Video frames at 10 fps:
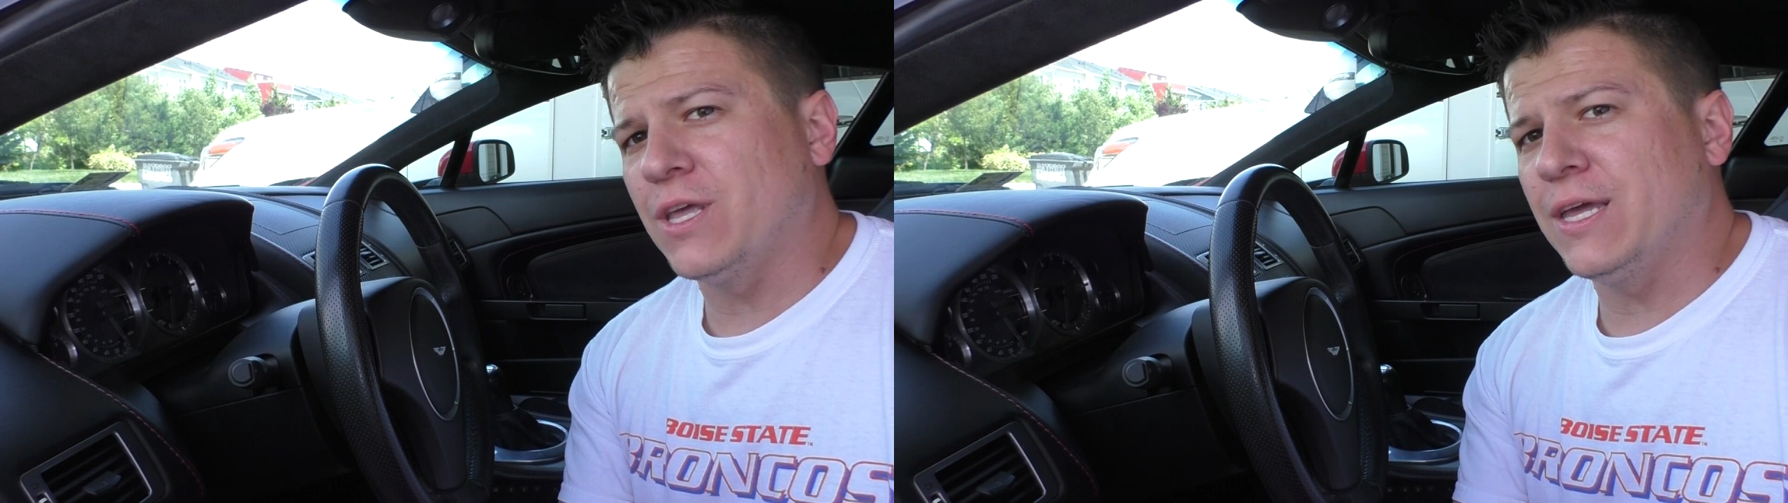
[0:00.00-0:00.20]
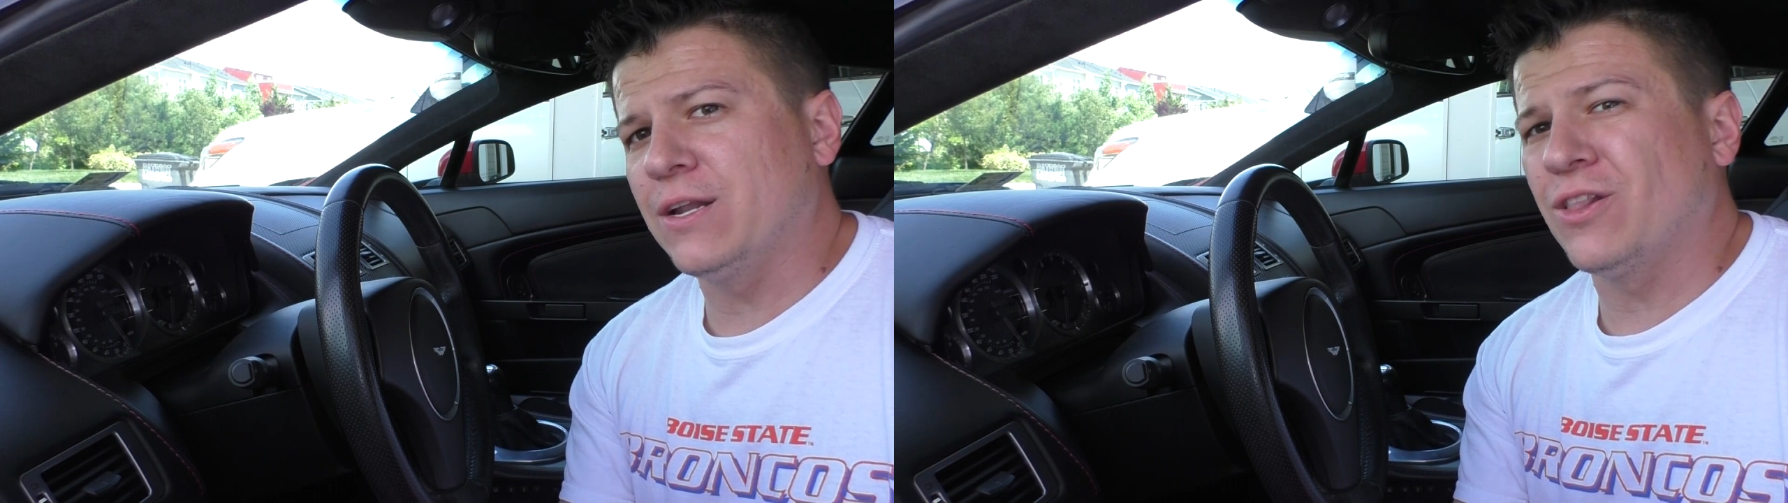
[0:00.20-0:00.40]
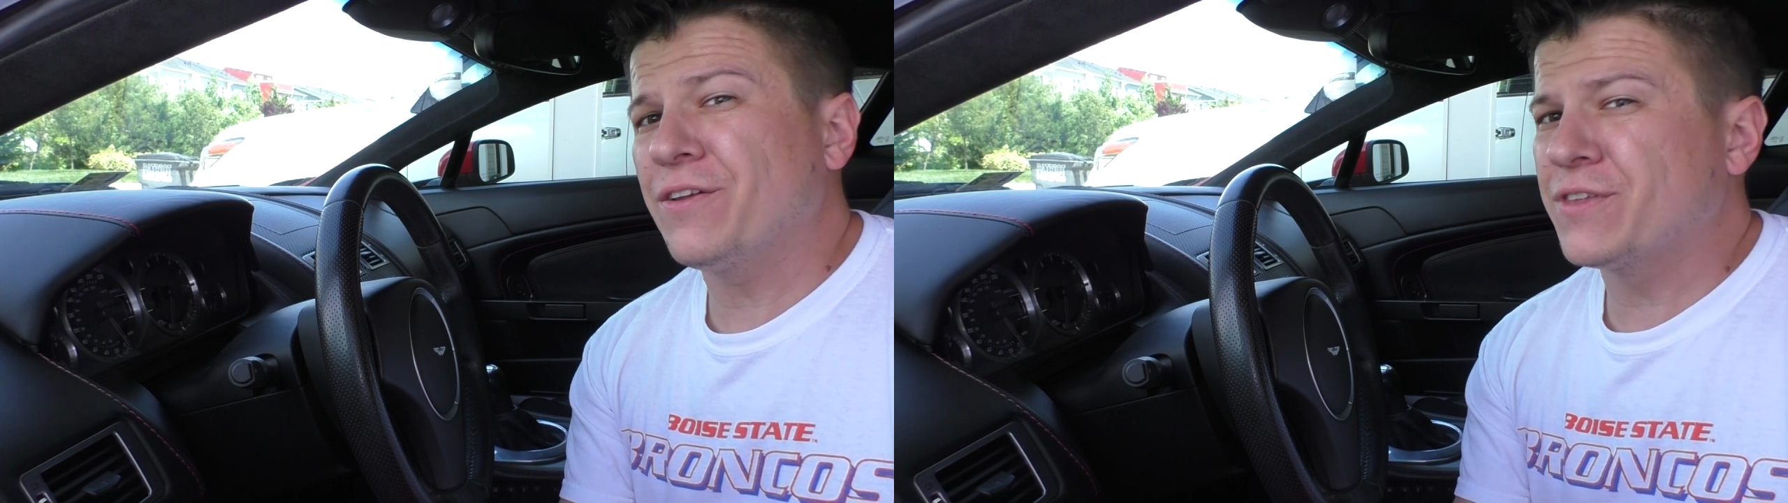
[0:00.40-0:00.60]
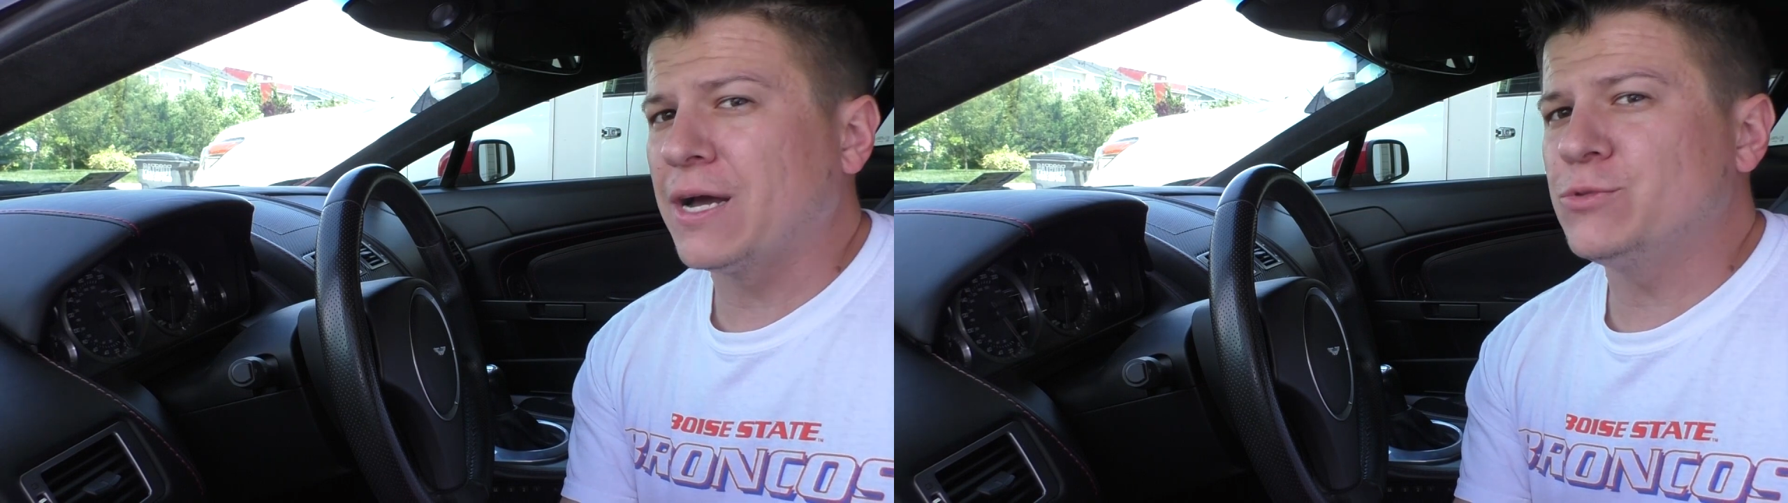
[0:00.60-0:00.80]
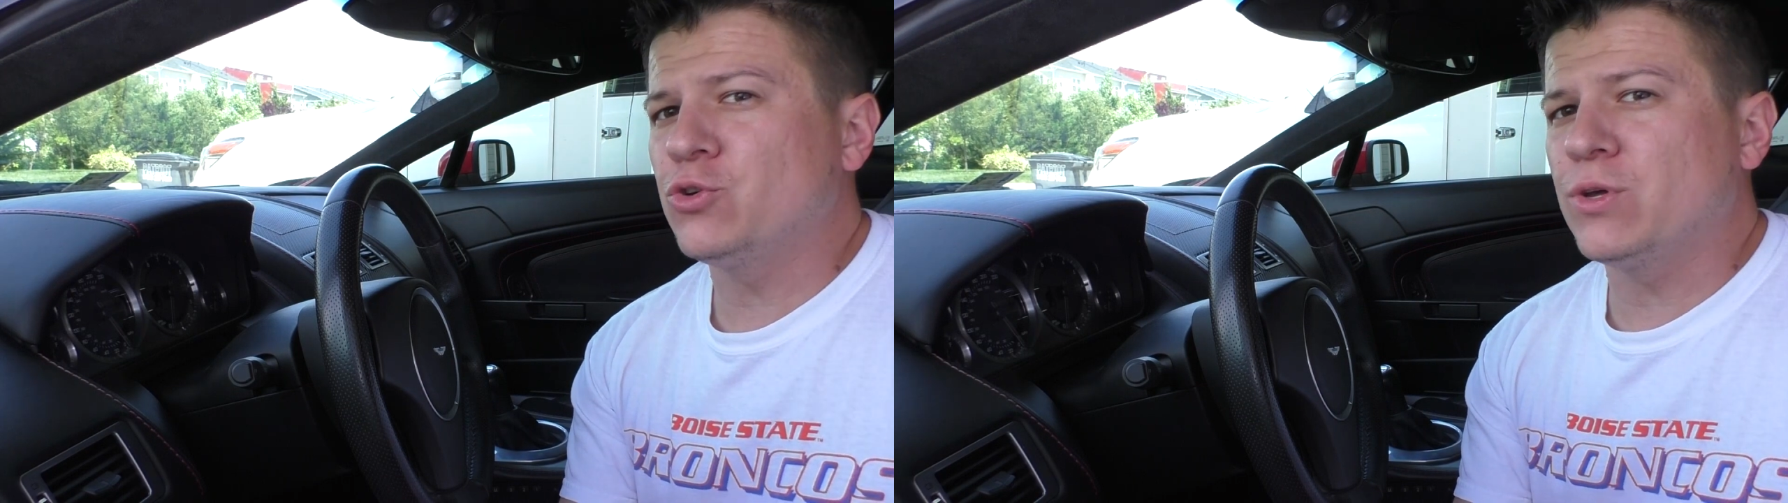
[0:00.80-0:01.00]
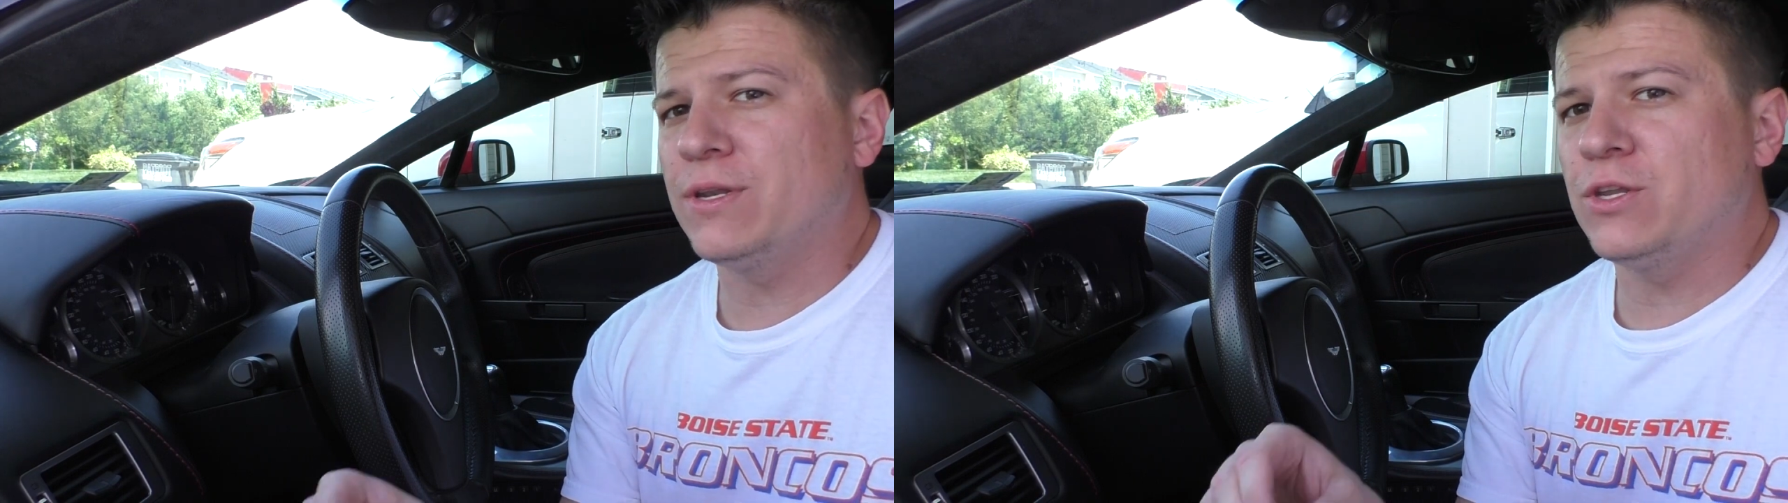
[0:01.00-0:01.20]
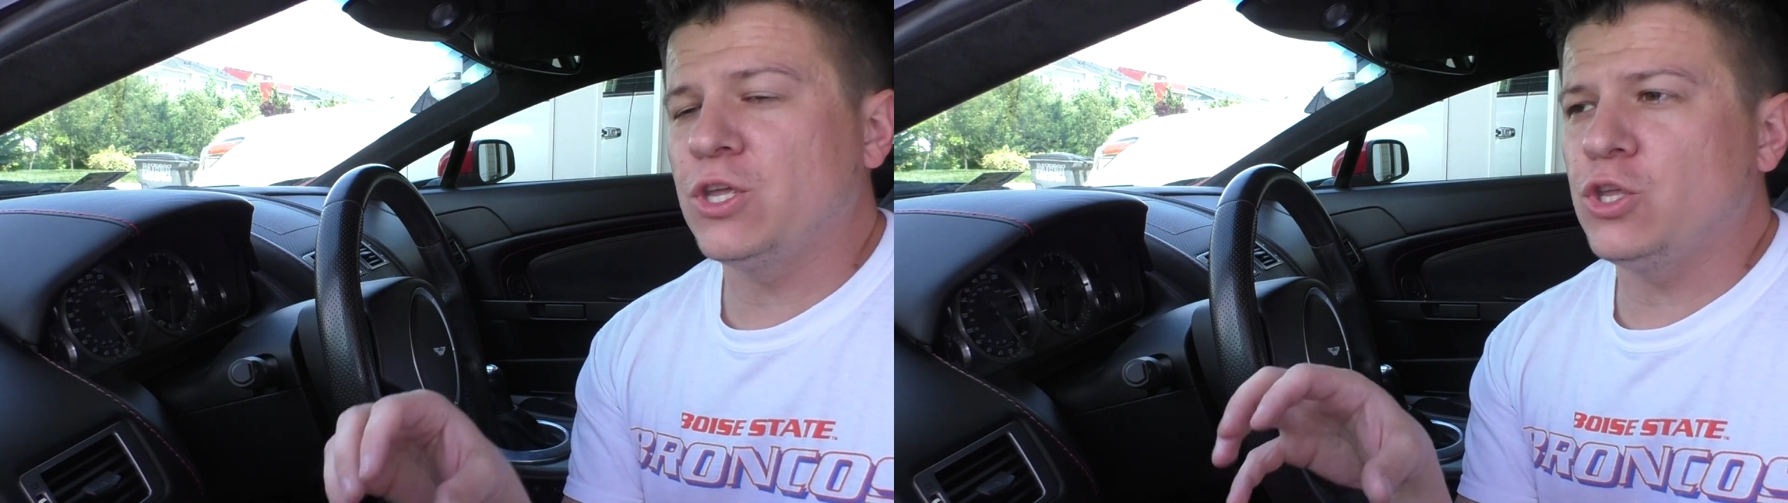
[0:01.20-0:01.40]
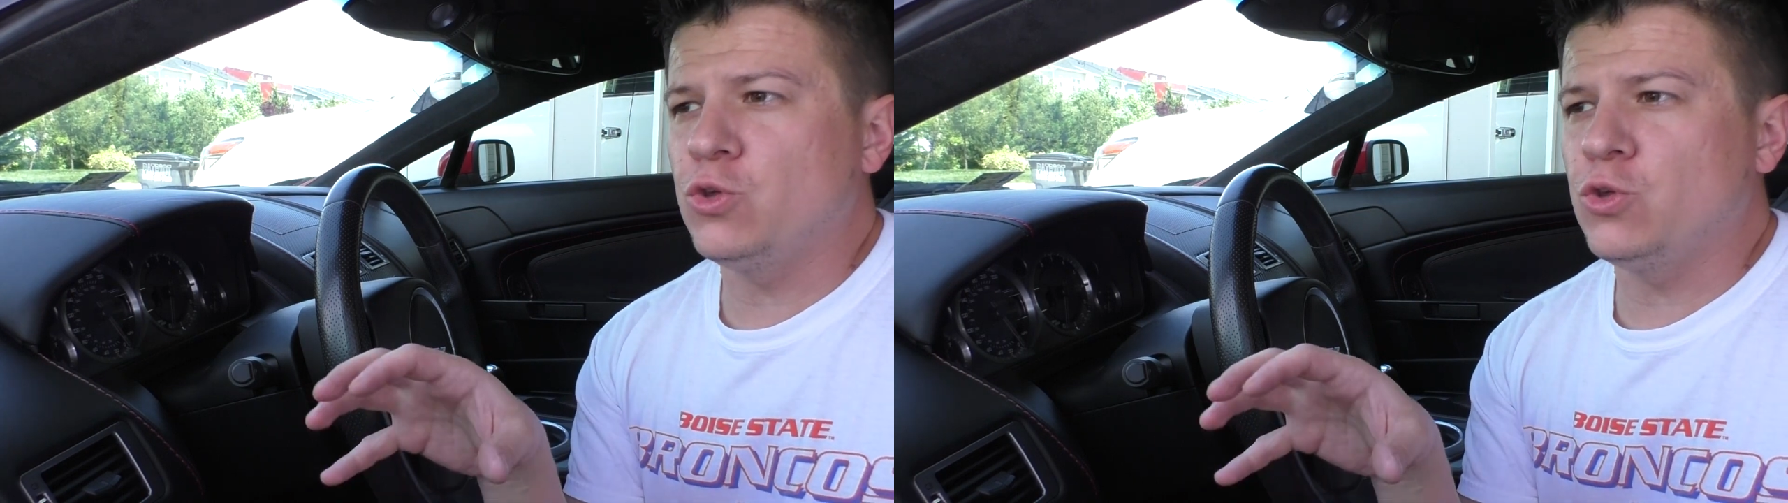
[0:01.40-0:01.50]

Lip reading: and a lot of times you can